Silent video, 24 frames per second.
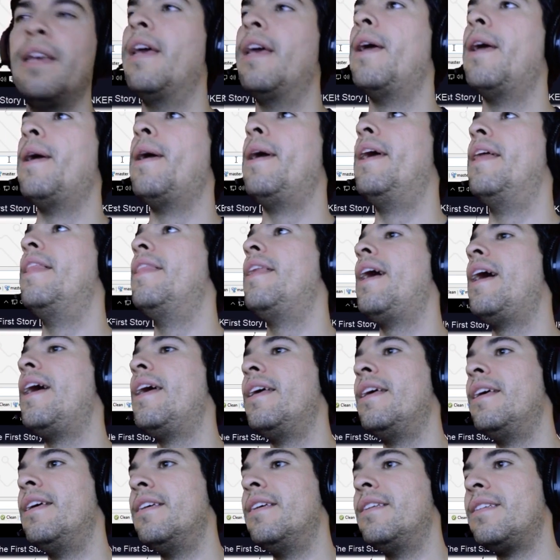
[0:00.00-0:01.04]
And that
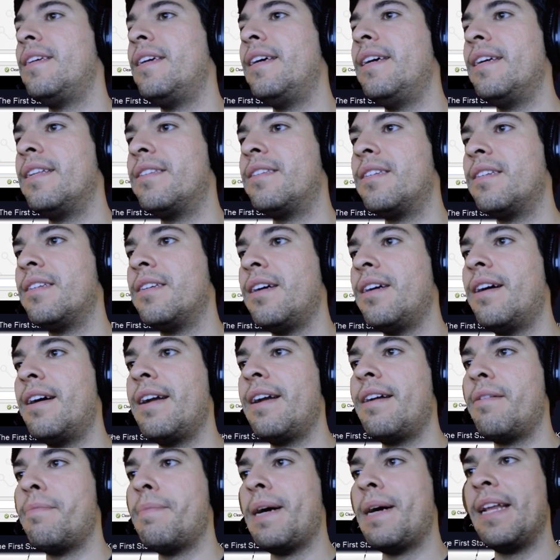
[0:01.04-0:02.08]
is it. Alright
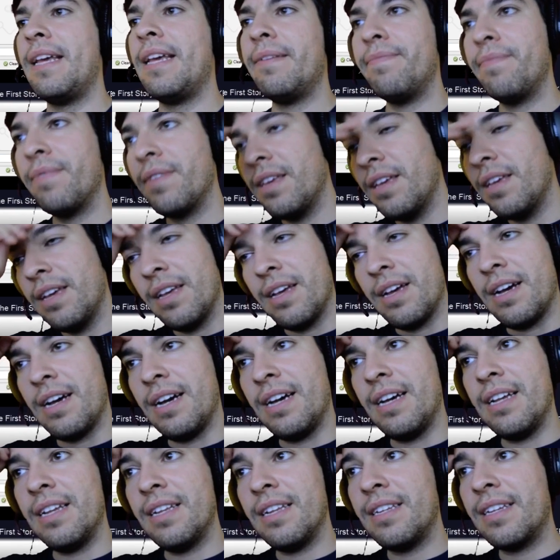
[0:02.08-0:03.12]
everybody.
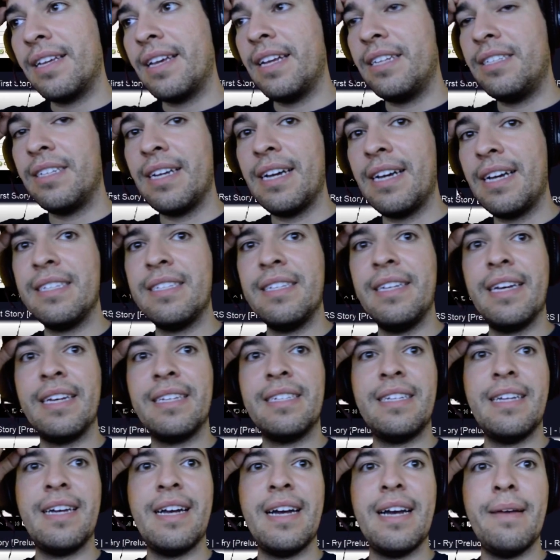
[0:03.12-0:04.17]
Catch you guys
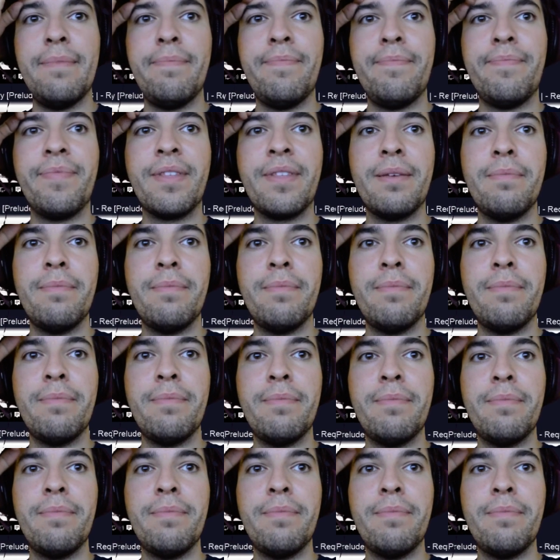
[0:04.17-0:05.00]
next time. Bye.